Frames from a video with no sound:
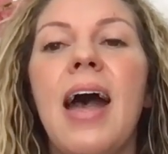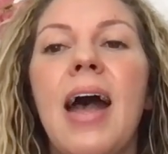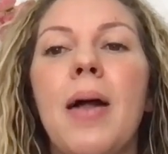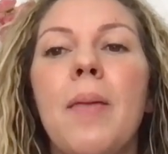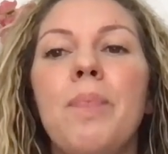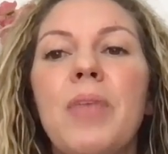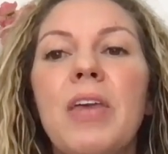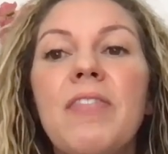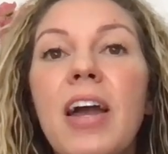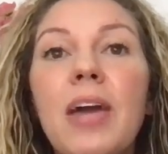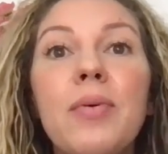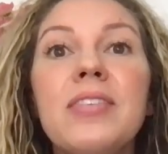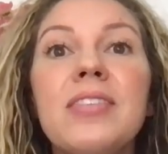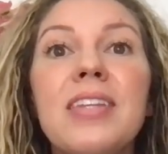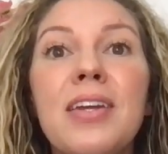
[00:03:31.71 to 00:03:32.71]
If
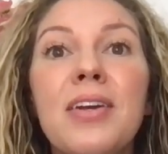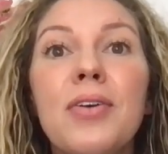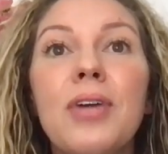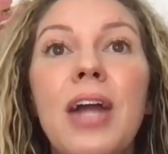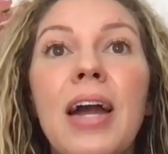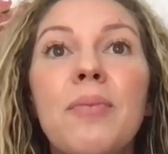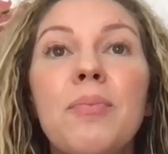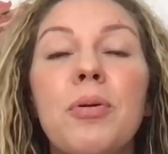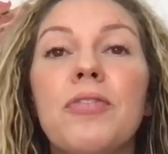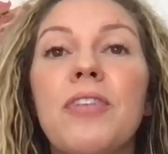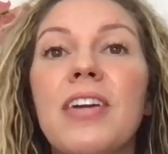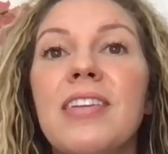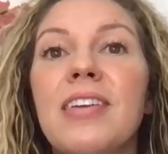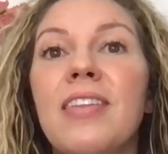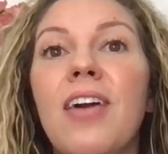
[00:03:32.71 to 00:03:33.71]
I was sitting around
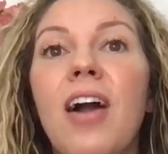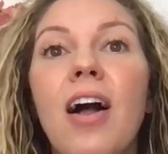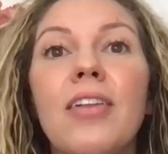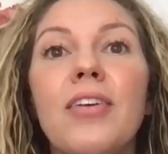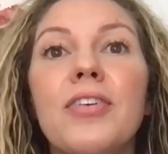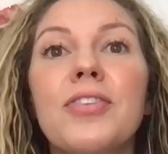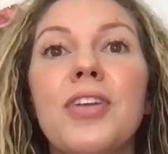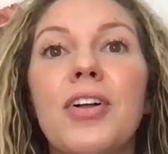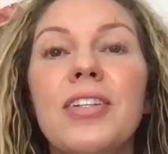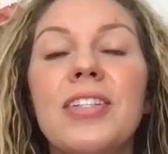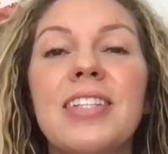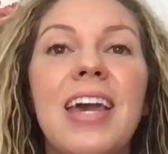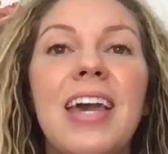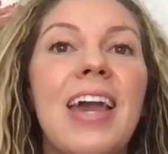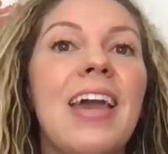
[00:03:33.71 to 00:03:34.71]
perfecting the colors all
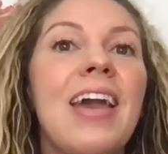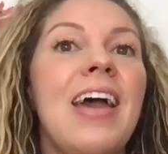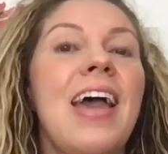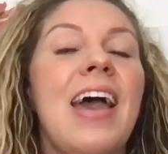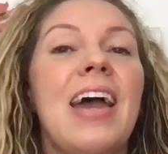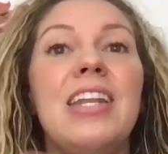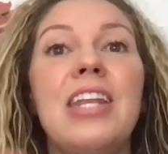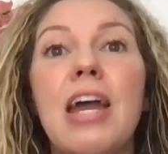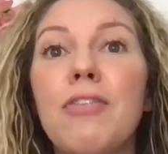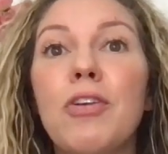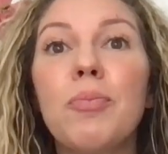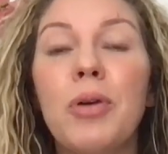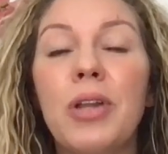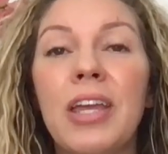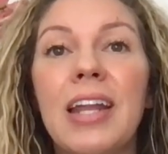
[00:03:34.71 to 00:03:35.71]
day and
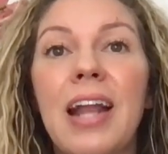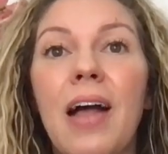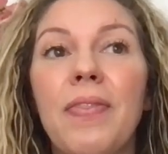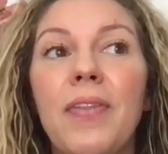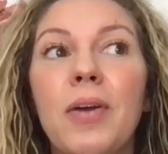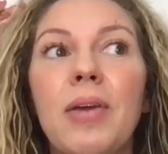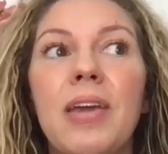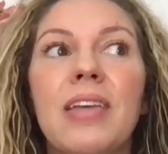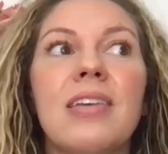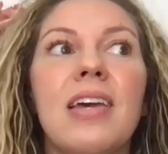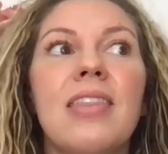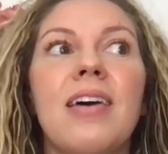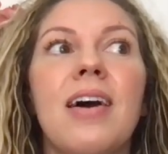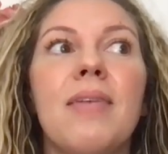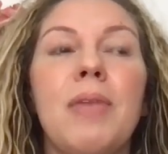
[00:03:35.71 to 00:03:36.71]
never putting it out there because
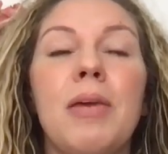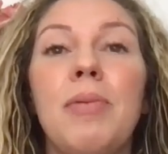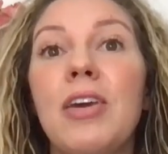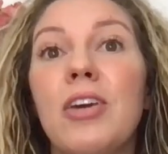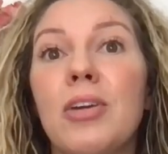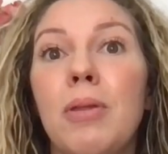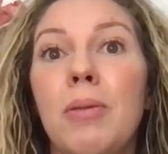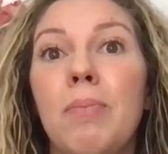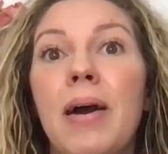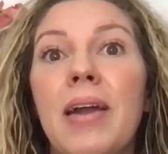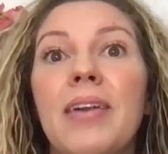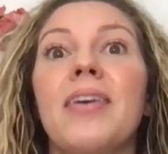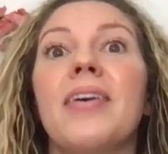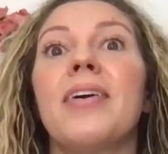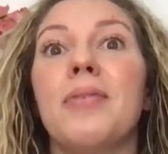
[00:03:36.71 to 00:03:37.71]
I thought maybe it could be
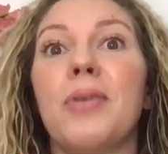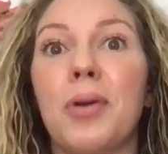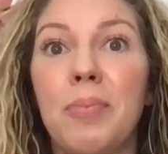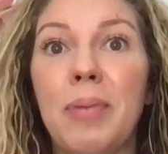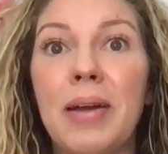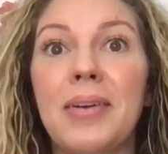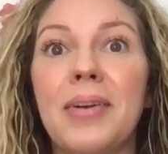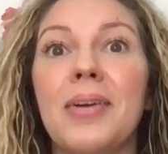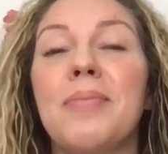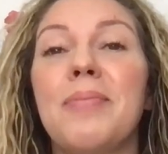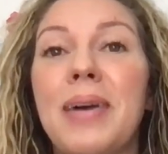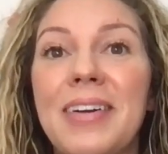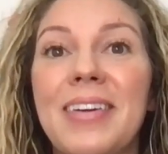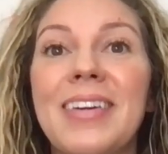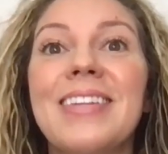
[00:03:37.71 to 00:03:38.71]
better or
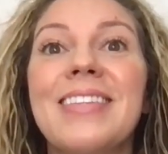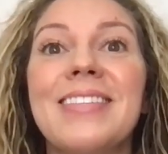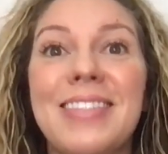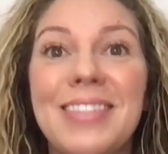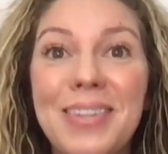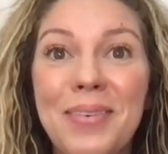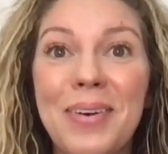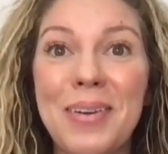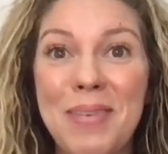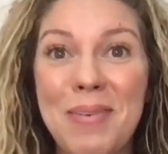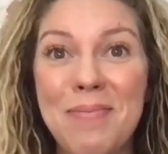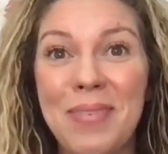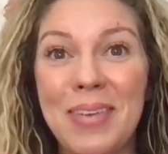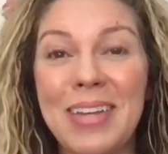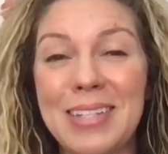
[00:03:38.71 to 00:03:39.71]
better, still want
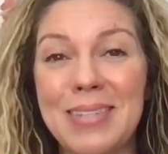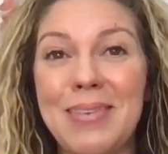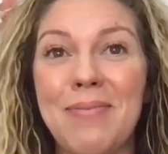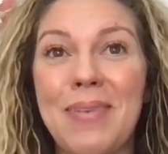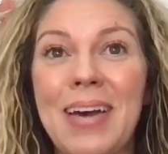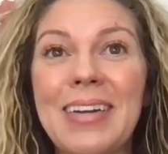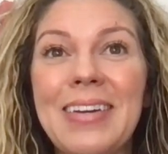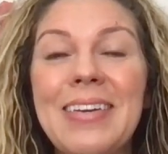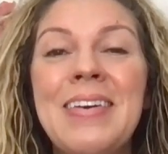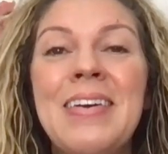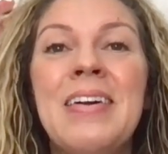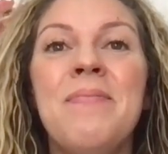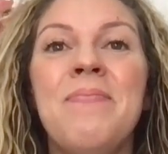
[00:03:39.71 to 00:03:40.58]
it to be better,